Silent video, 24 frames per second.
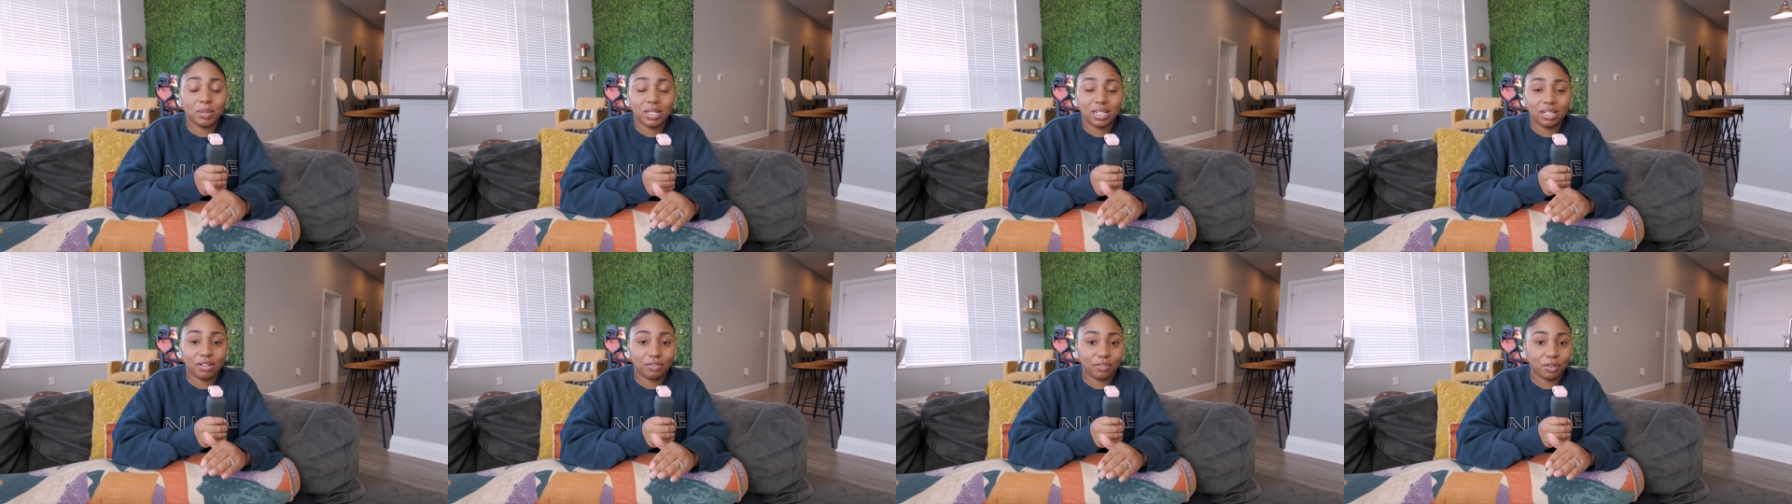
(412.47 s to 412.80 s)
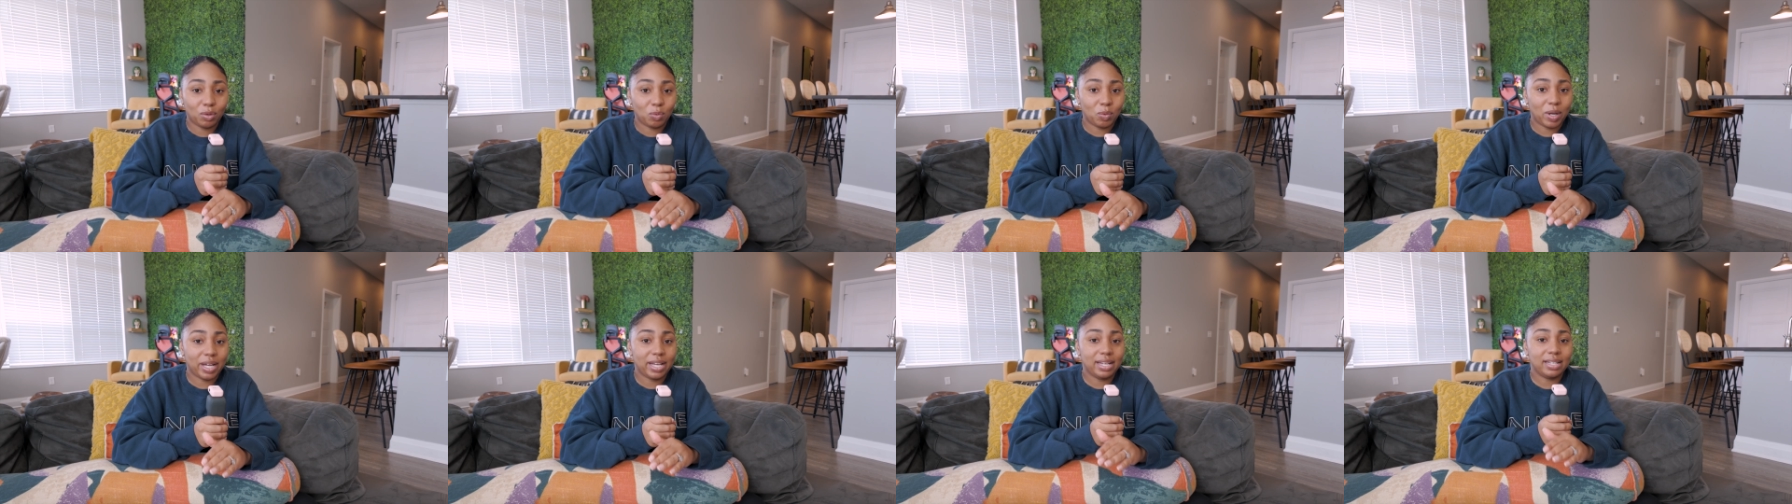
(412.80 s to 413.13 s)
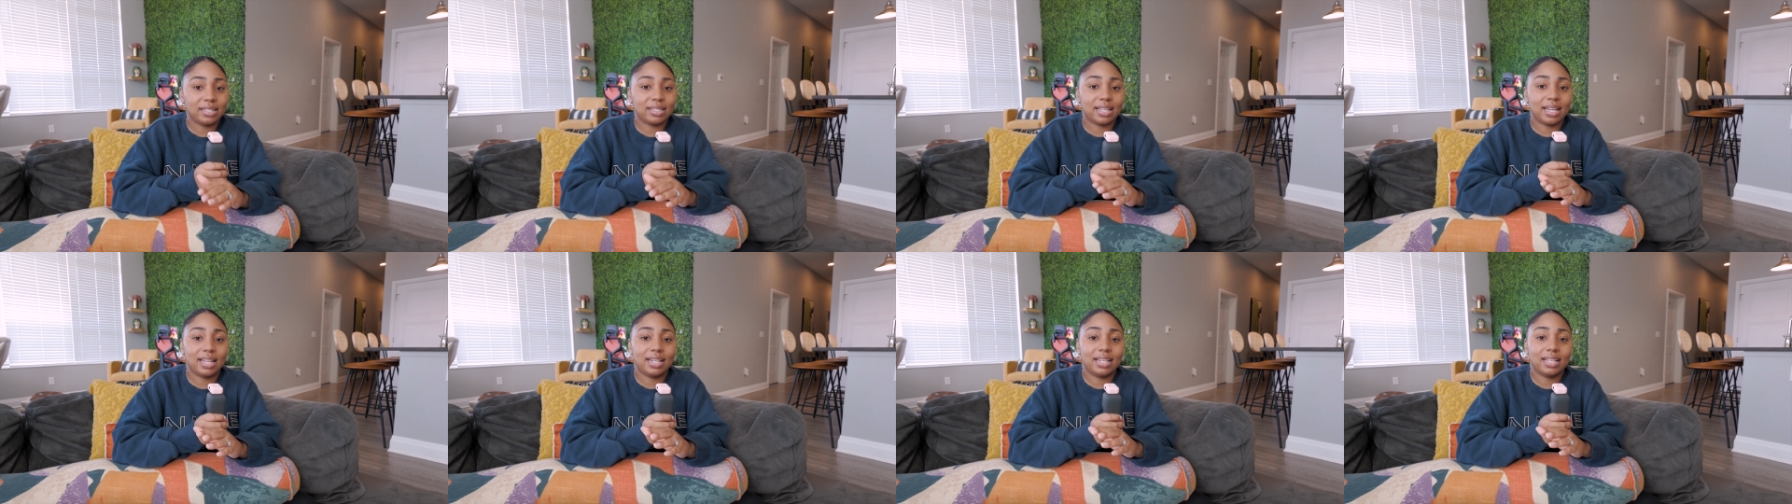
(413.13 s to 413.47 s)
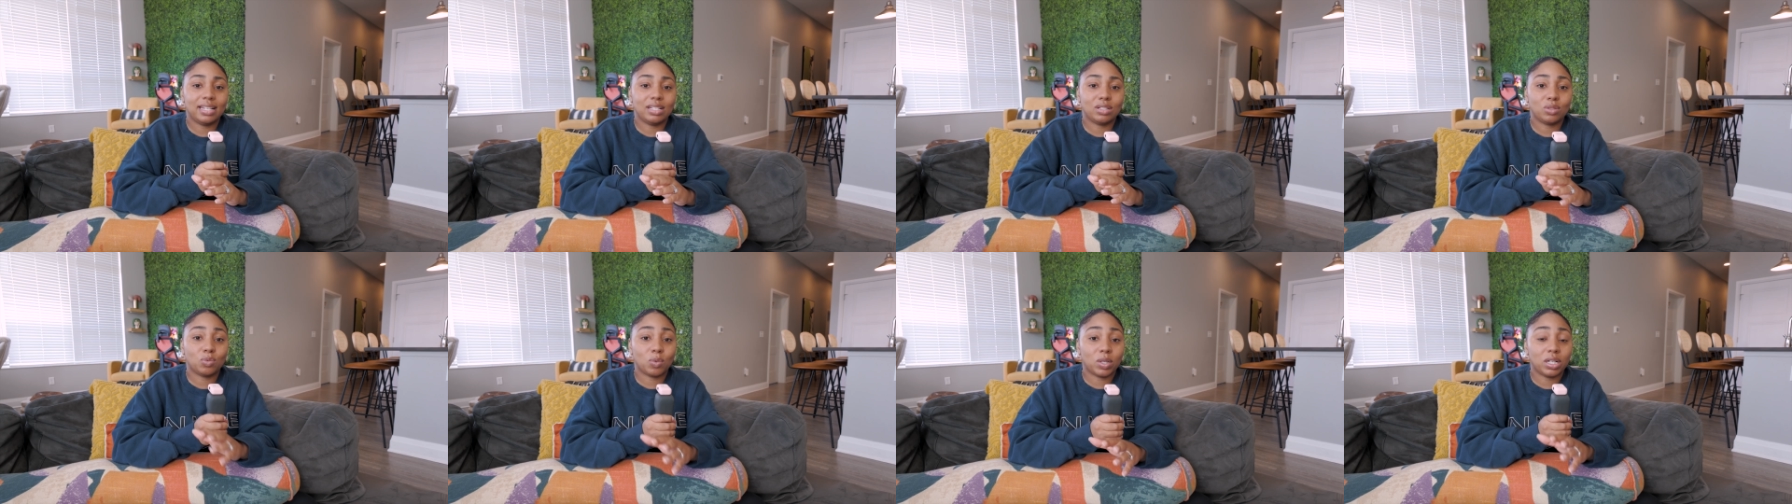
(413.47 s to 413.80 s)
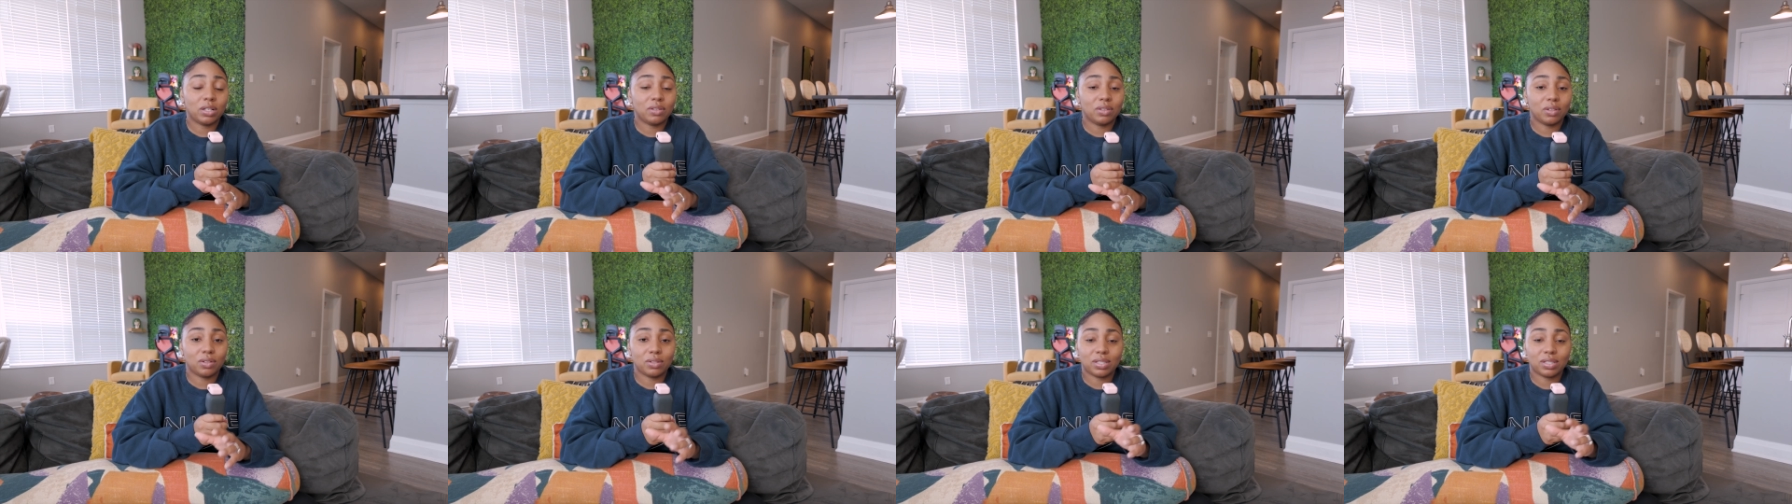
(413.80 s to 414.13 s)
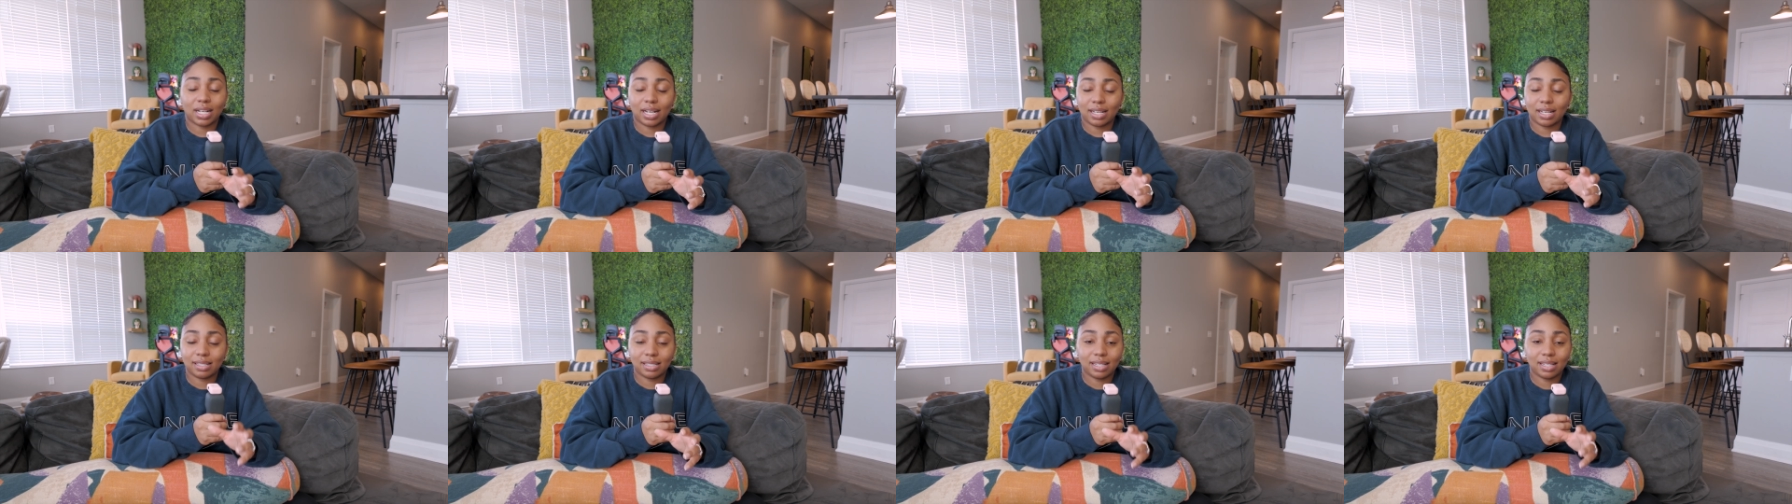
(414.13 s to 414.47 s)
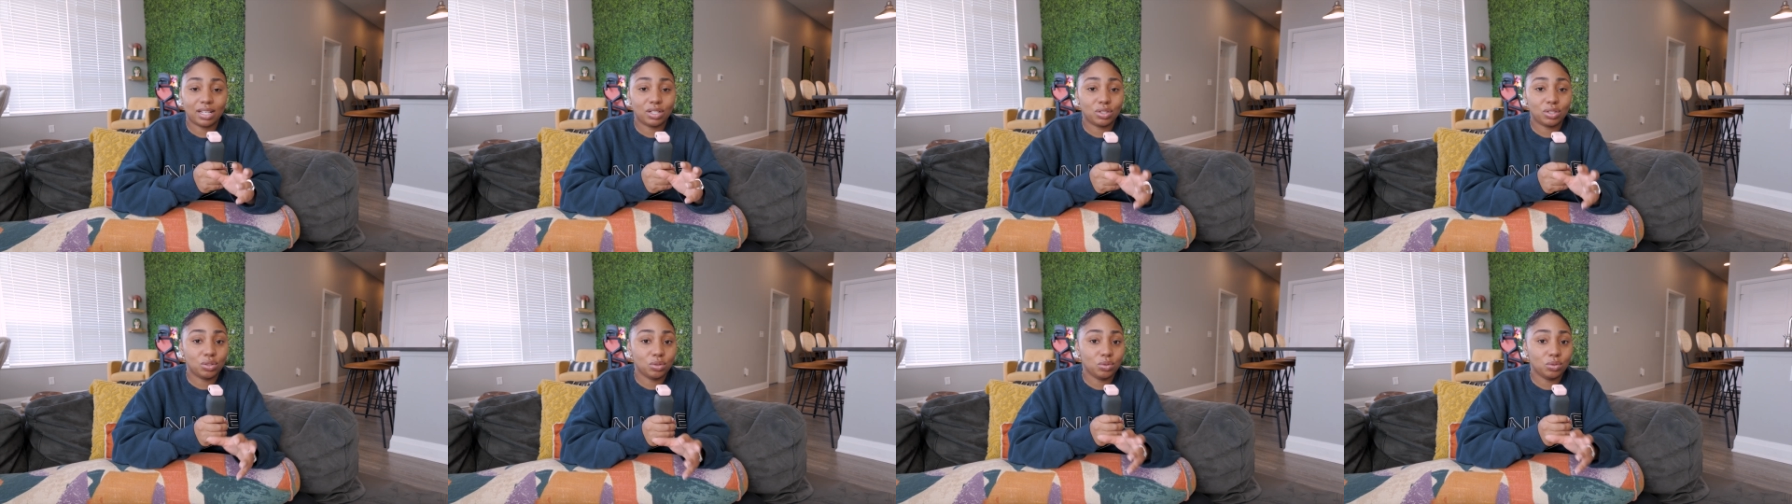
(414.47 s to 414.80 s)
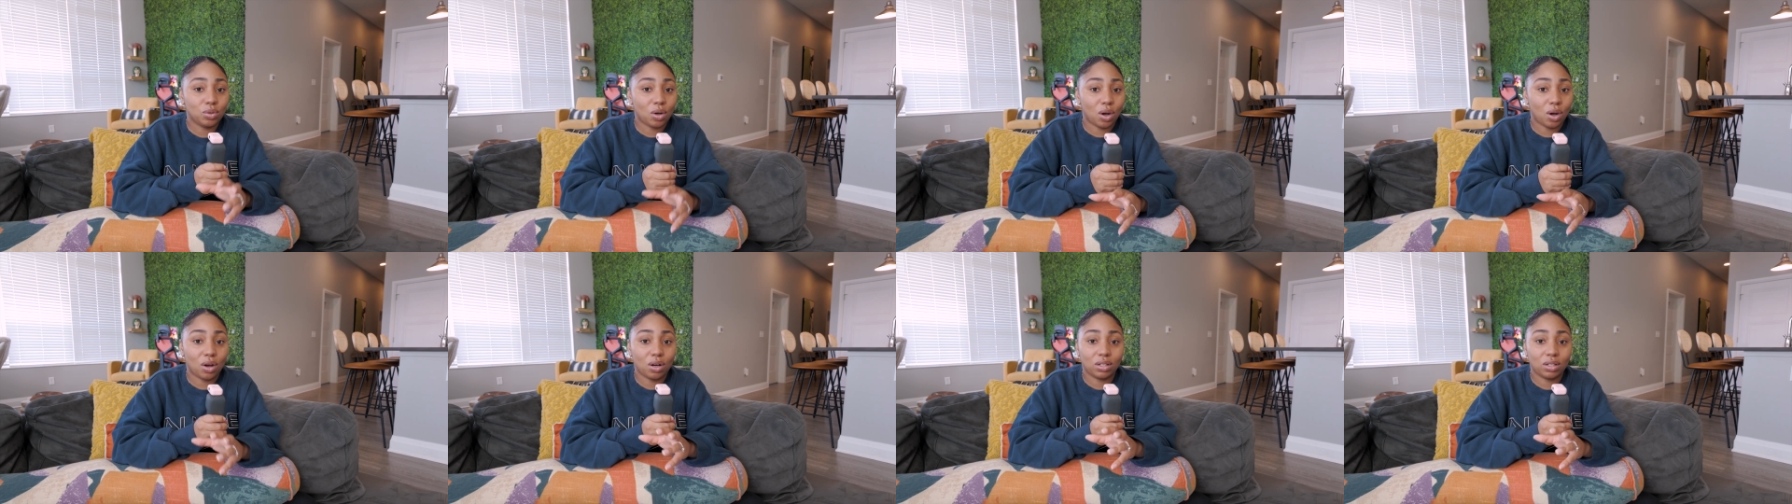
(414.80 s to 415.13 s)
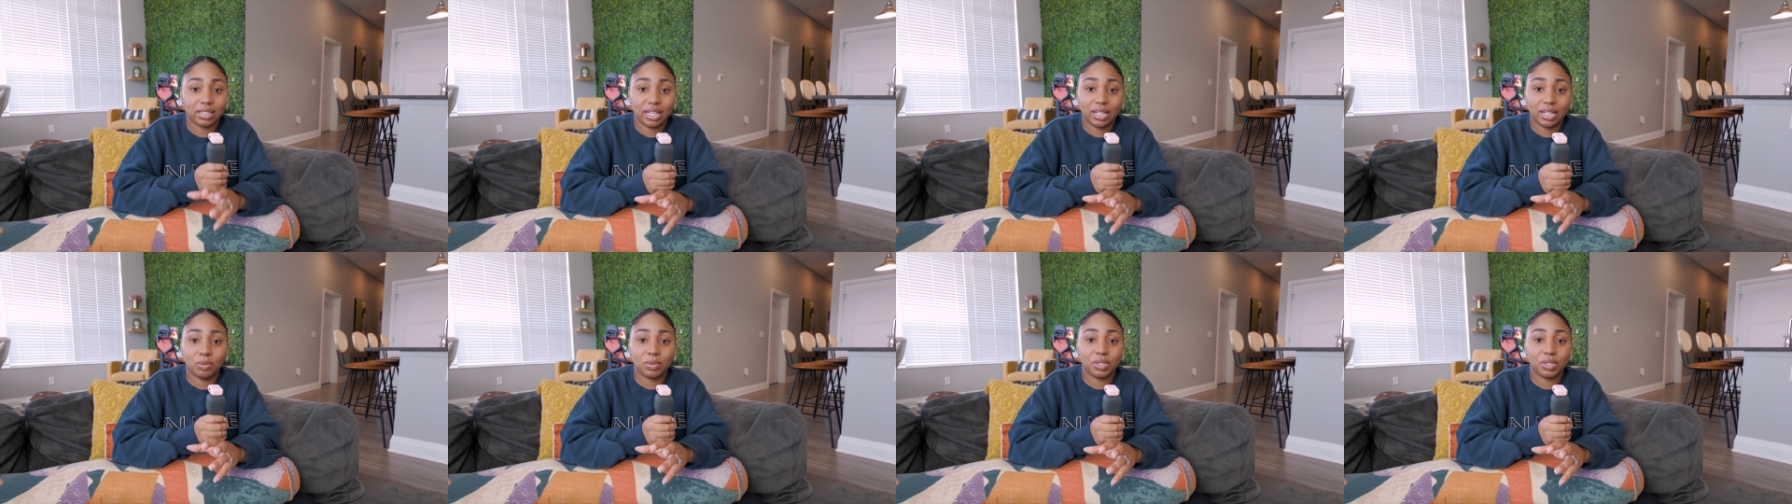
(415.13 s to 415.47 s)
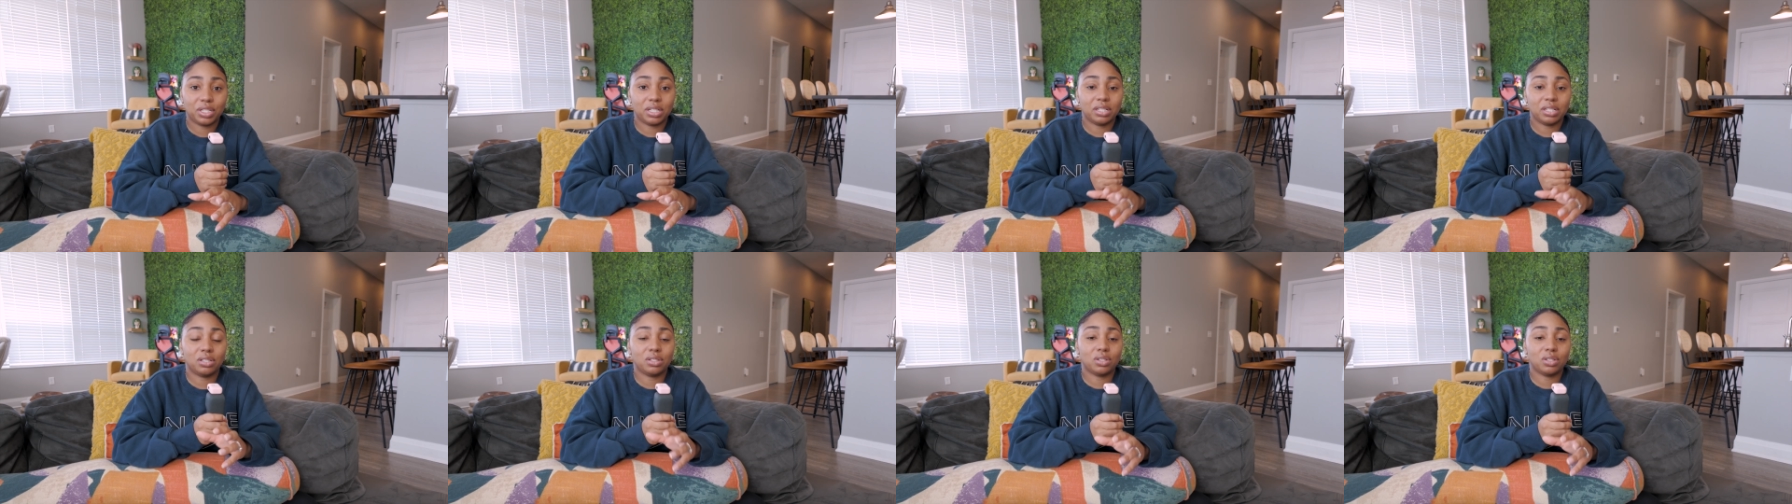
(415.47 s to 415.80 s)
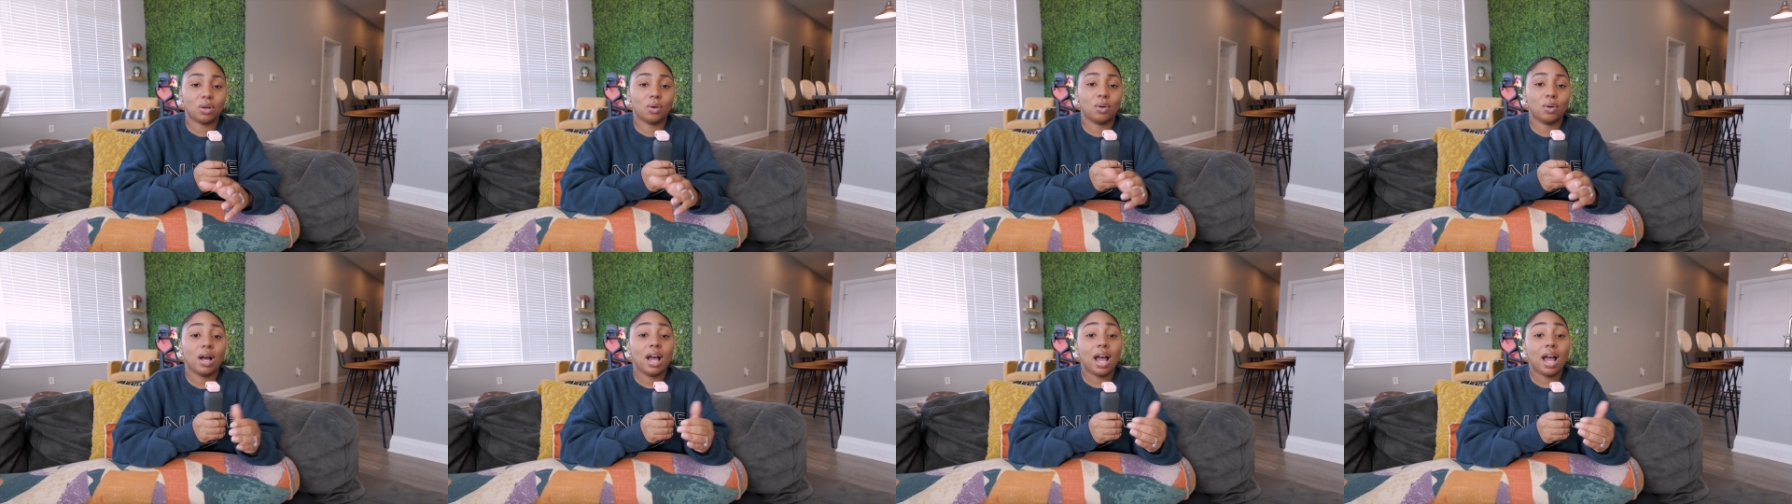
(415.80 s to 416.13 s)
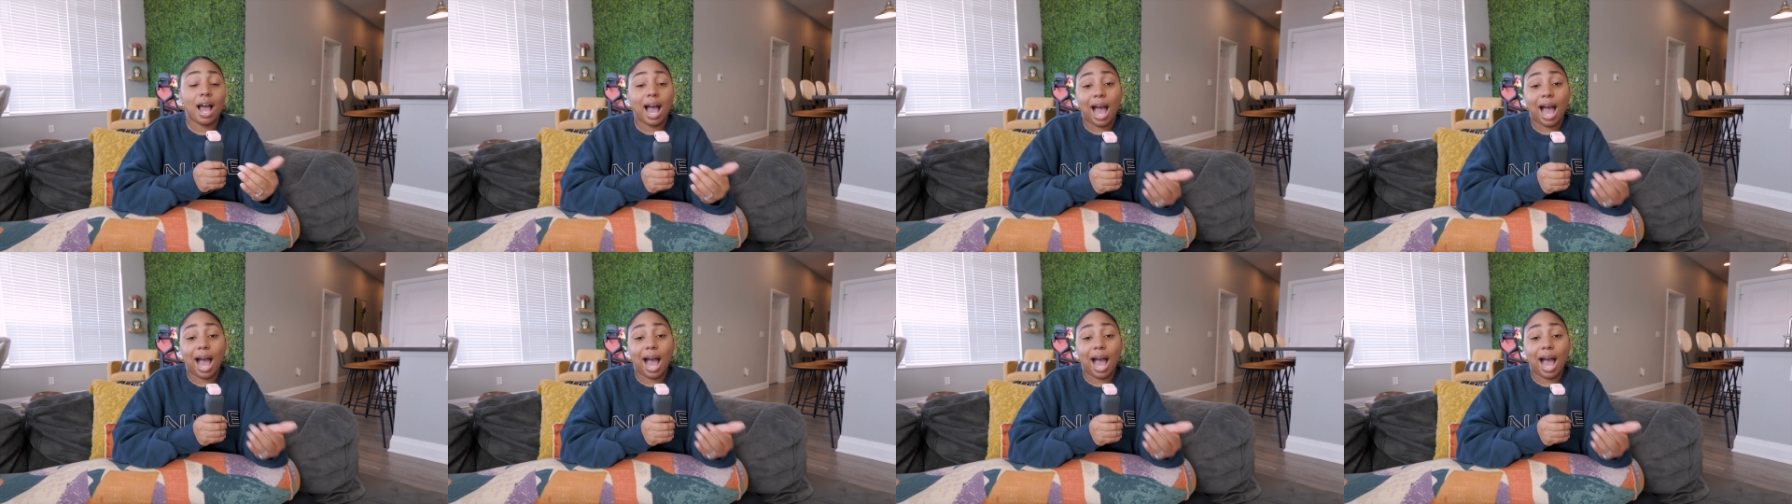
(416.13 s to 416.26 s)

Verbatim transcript: many different ways and it is one of those like i said do all languages so